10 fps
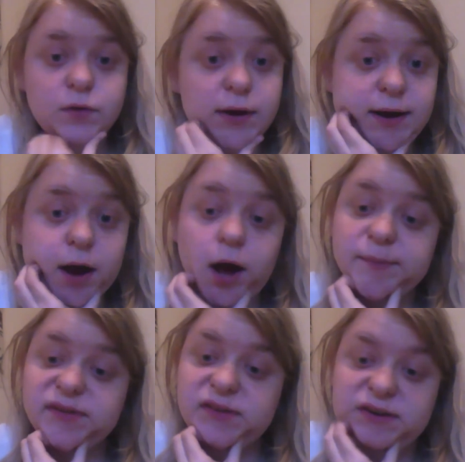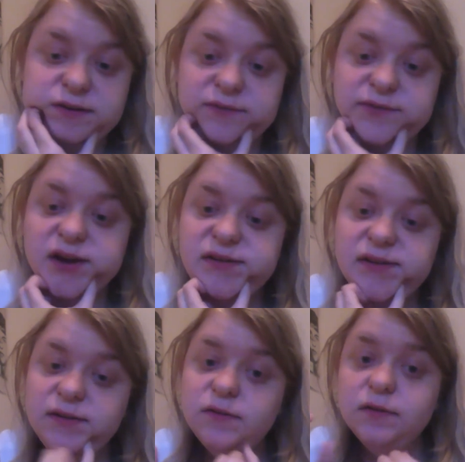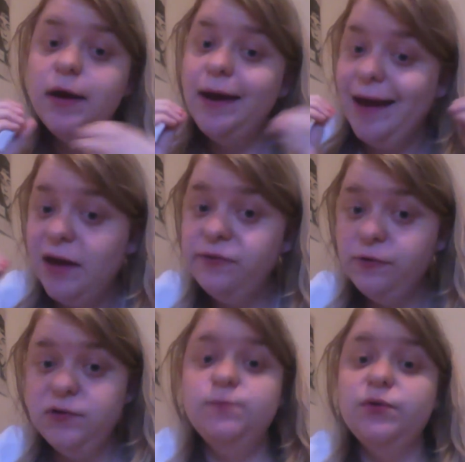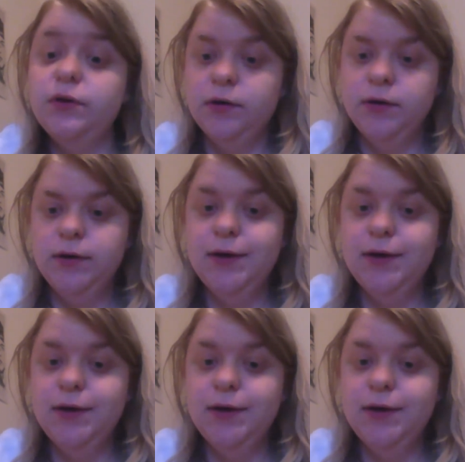look at opposition of ideas. Every book